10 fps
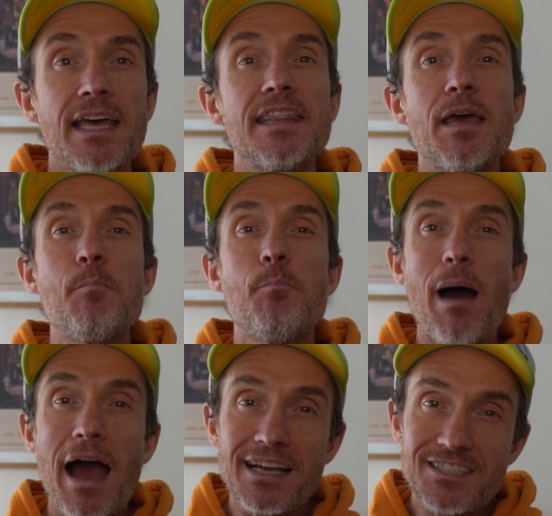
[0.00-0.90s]
then
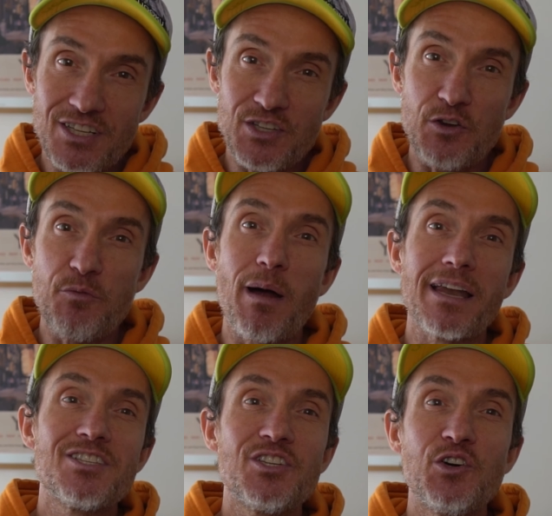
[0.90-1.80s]
back to New
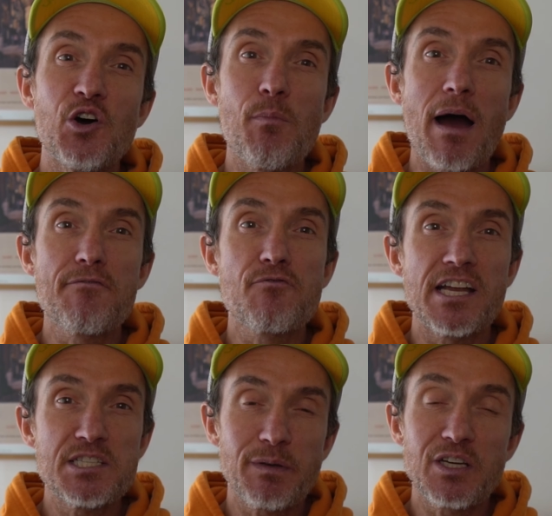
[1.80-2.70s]
Balance you go, my
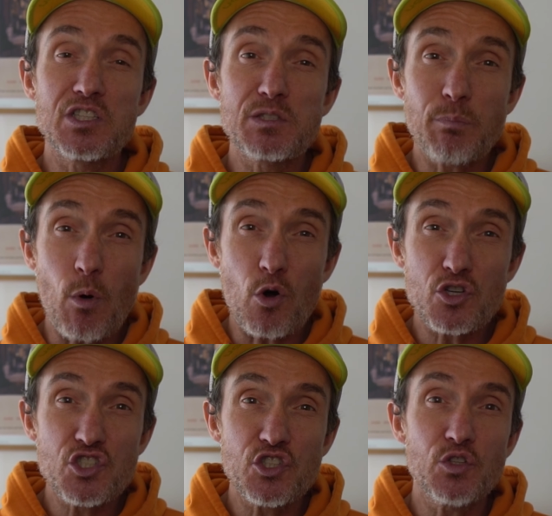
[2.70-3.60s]
friends, because
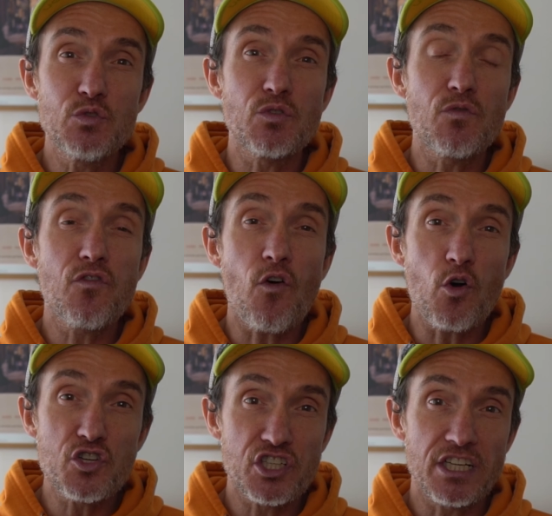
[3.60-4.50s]
sports shoes
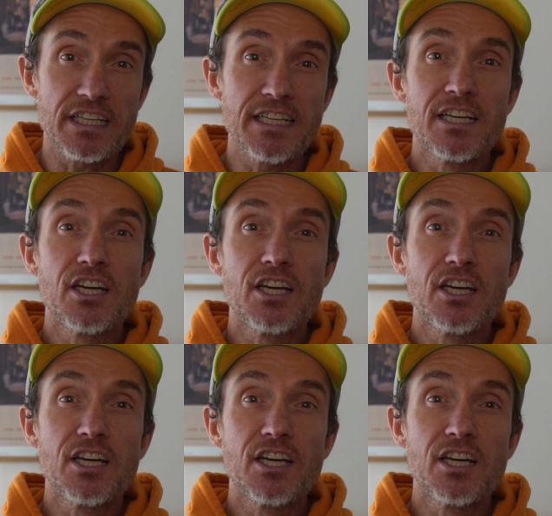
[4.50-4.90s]
unfortunately